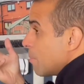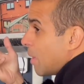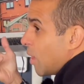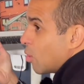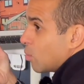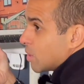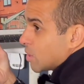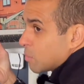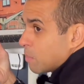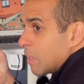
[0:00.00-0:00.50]

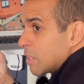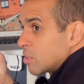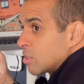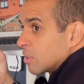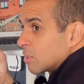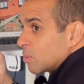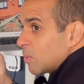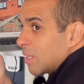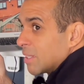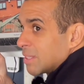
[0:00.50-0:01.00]
old
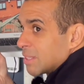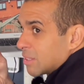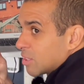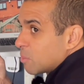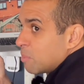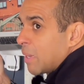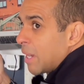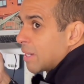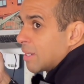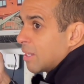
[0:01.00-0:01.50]
asbestos ones is I
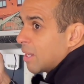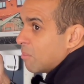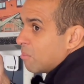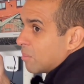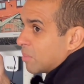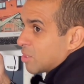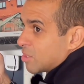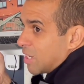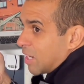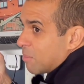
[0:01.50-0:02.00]
just paint them
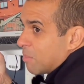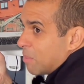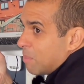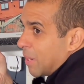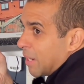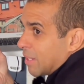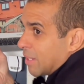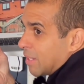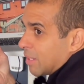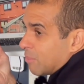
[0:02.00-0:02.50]
because they can be
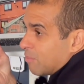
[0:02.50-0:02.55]
painted.